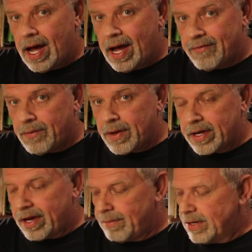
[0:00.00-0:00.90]
I have a
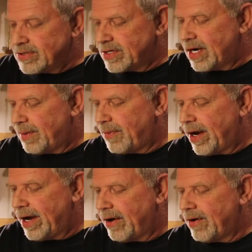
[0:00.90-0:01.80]
1 cup measuring cup
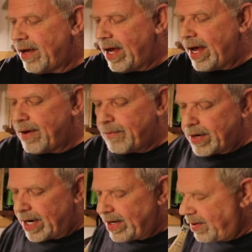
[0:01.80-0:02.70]
right here. And
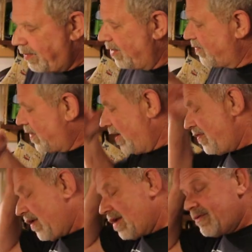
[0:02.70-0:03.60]
what I did was, when I
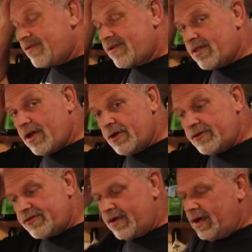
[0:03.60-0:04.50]
thought it was
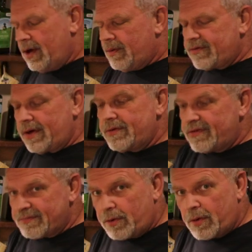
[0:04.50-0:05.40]
close, was I would
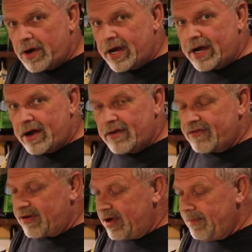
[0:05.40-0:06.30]
just pour it in there and
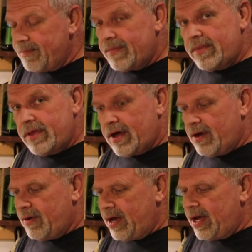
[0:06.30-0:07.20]
see, you
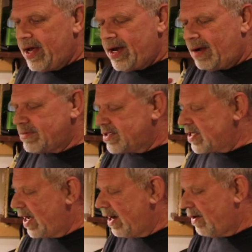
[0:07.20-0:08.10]
know, and I'm
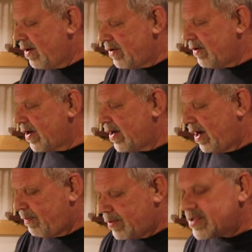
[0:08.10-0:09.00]
just a hair under a
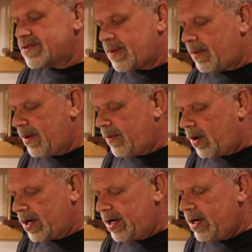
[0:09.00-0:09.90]
cup, which is what we
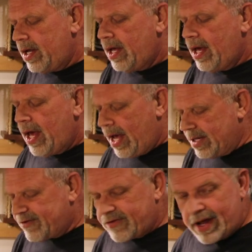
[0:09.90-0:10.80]
wanted.
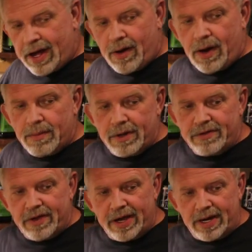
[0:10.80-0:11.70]
And so now I'm going
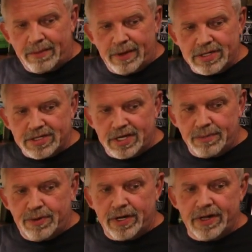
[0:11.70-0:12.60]
to take it, and I'm actually
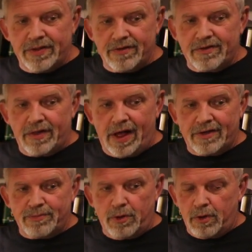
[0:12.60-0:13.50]
going to put it in this
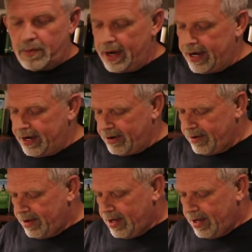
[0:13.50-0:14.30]
glass bowl right here.